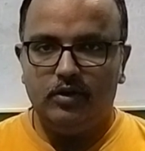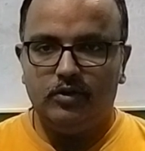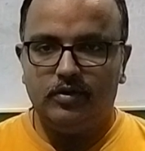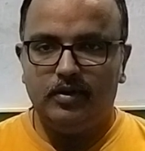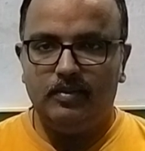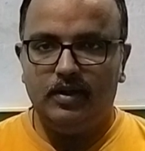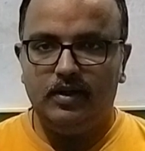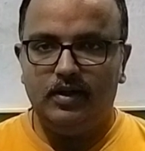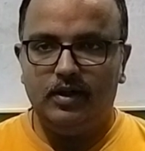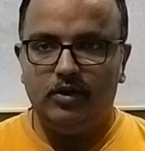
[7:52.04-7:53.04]
So
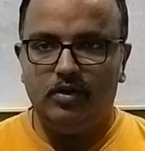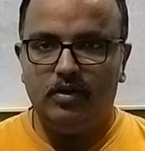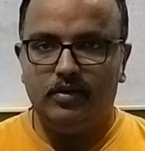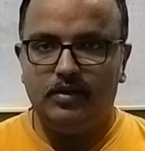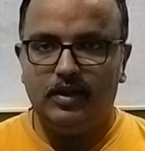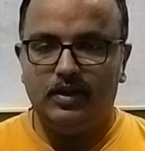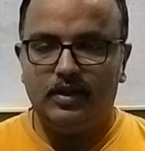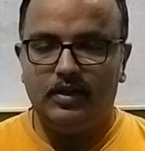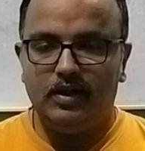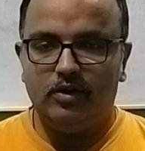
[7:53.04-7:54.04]
similarly, then you will see
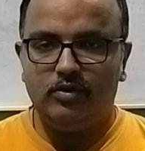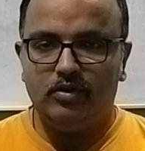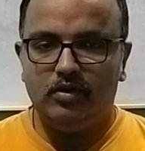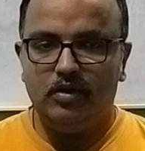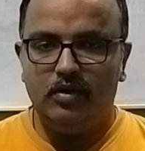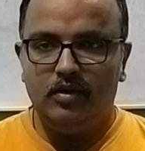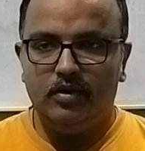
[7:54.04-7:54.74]
that they are also